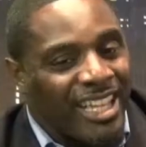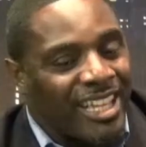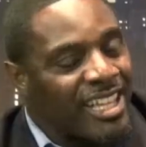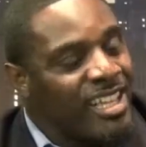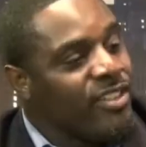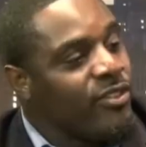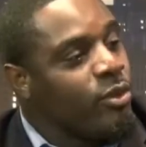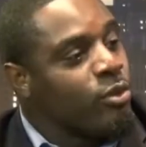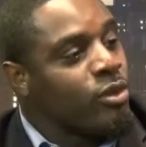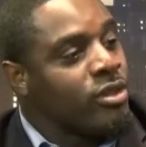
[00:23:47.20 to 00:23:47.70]

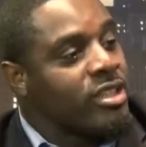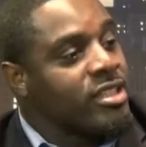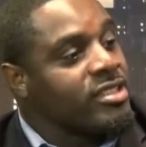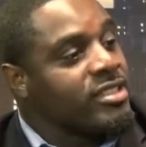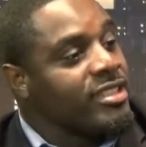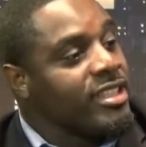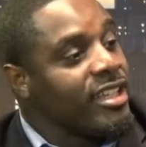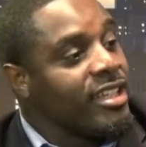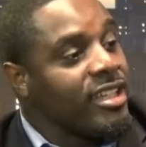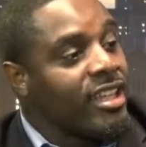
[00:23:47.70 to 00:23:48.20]
even with this
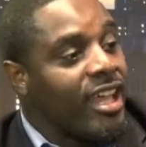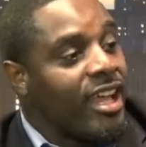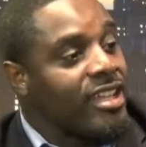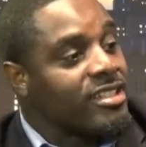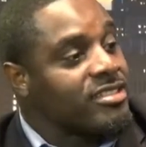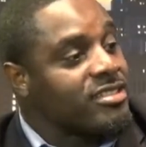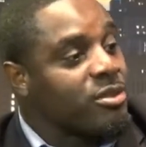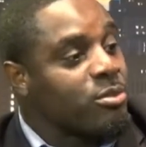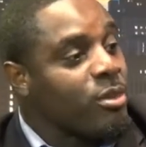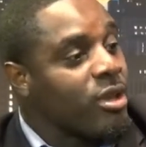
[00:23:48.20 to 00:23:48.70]

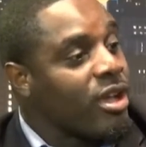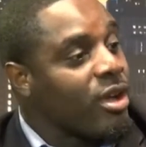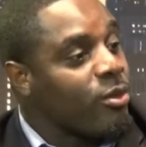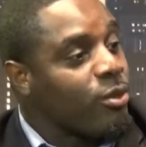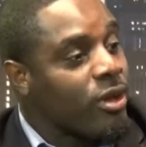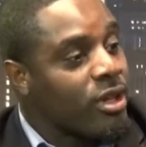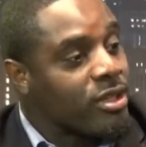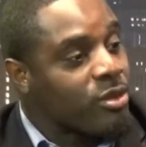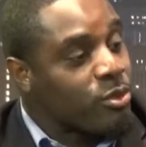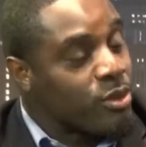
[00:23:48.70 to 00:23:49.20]
legalizing the
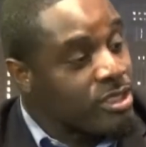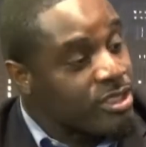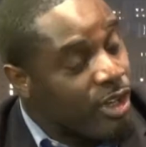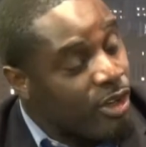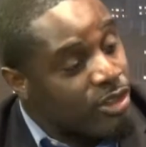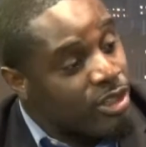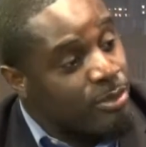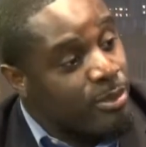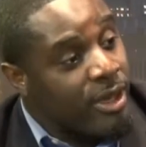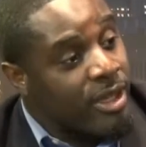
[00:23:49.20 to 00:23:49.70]
marijuana, we
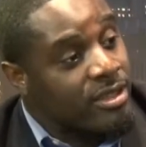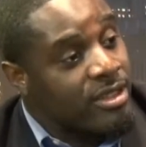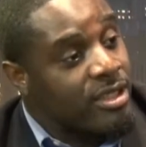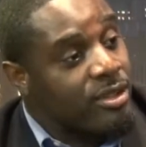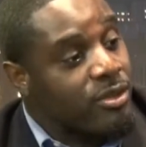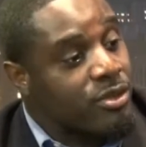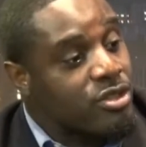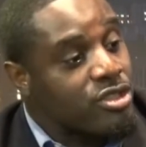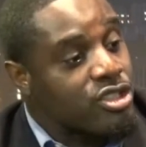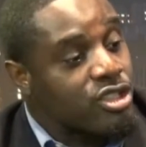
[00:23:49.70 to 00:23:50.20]
talked about that
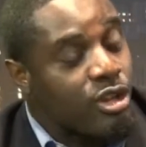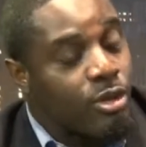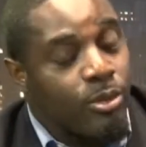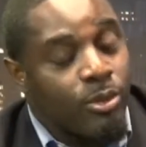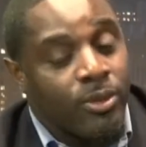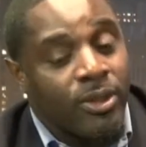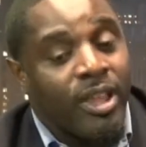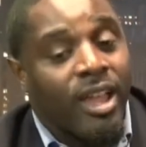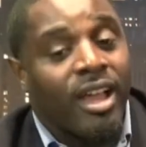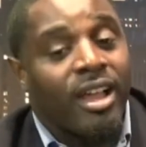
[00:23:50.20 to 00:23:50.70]
on the show, but
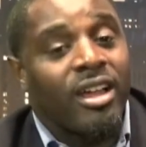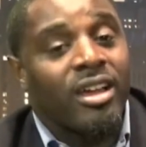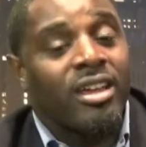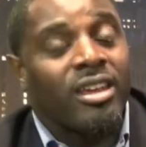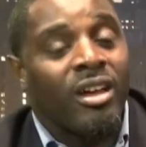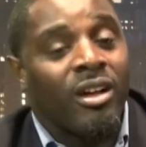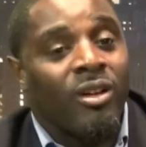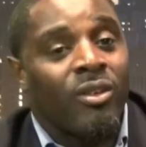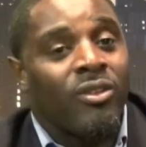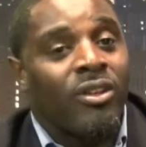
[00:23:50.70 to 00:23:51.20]
we got cut
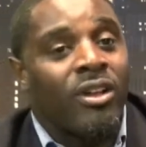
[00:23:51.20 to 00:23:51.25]
off.